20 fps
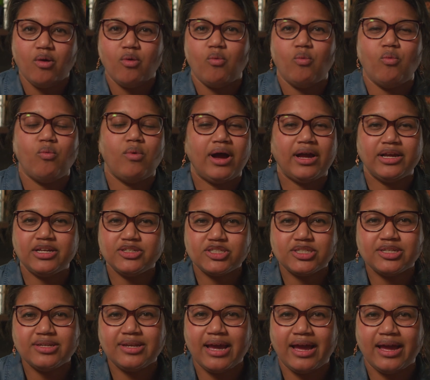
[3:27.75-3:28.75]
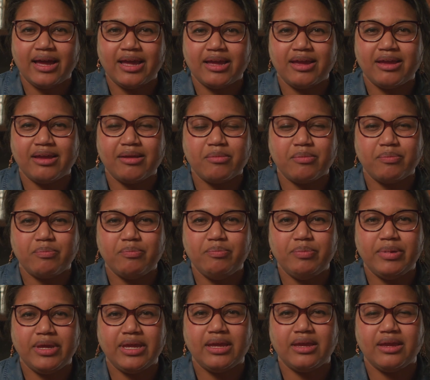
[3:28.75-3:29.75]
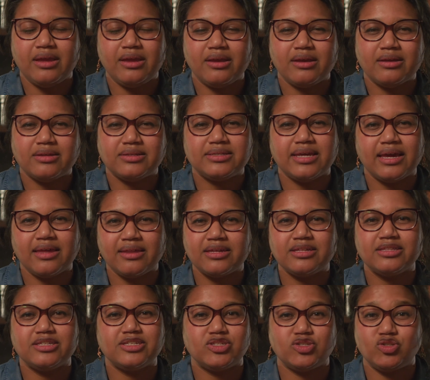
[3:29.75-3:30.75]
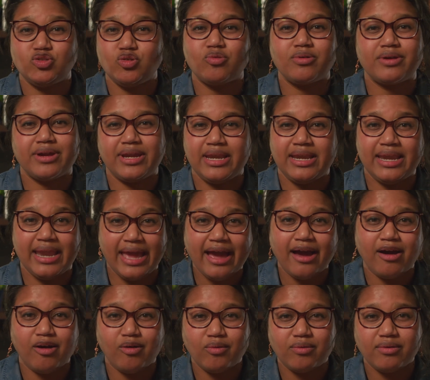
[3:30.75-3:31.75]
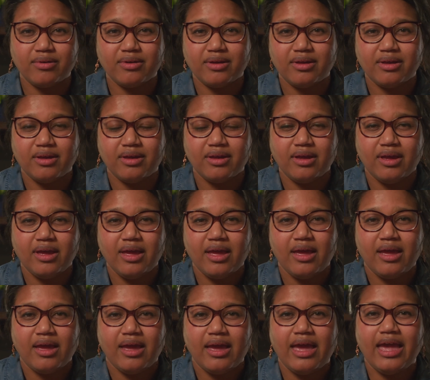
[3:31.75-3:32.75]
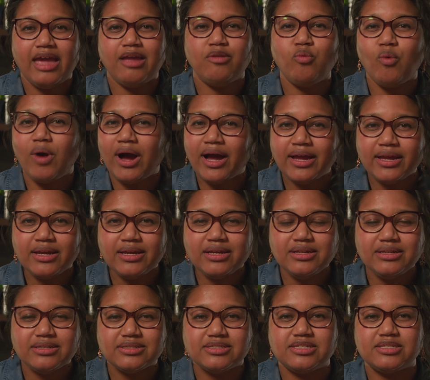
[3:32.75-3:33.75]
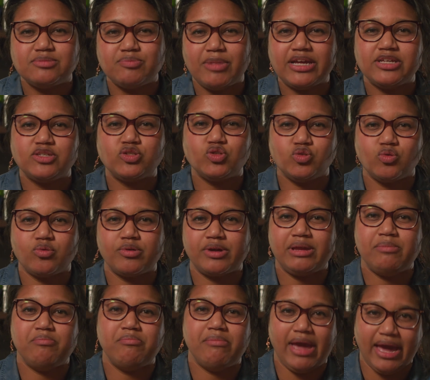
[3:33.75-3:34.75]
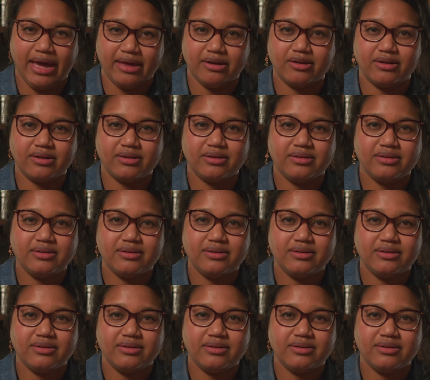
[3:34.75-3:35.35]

Why should I be telling this story now? And why does my story matter?